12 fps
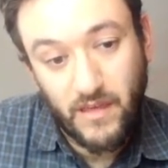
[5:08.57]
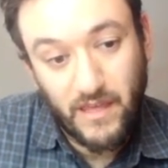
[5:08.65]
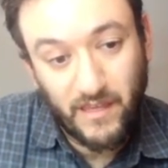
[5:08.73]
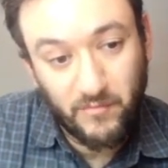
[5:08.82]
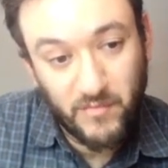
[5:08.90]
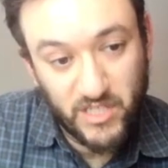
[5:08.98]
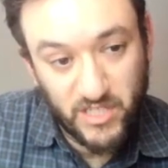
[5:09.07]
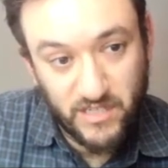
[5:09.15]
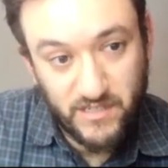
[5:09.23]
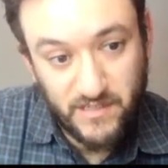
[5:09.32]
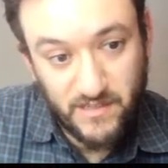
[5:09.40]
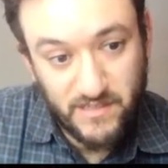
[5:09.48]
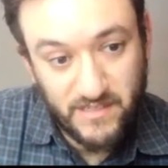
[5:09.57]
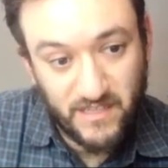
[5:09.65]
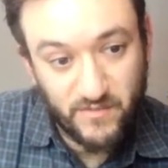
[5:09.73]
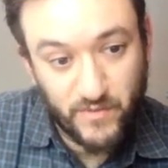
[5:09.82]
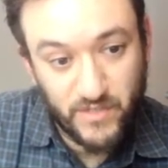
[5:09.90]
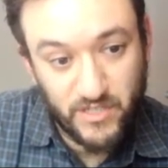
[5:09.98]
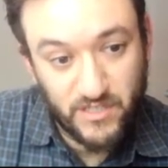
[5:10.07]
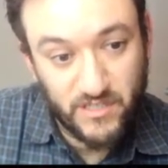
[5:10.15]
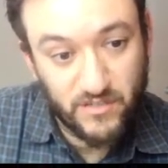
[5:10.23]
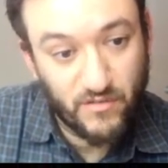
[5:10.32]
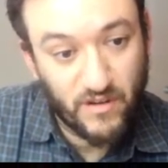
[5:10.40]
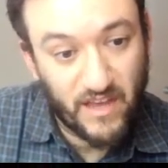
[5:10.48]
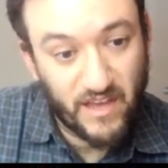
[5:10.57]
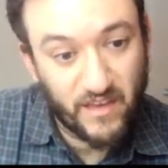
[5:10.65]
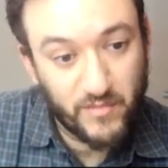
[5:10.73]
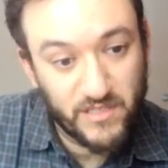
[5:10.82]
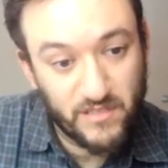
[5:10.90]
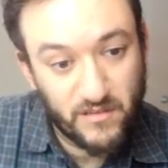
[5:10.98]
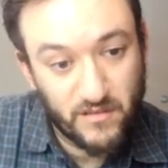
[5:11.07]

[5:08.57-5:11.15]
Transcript: images, in the sense we just described,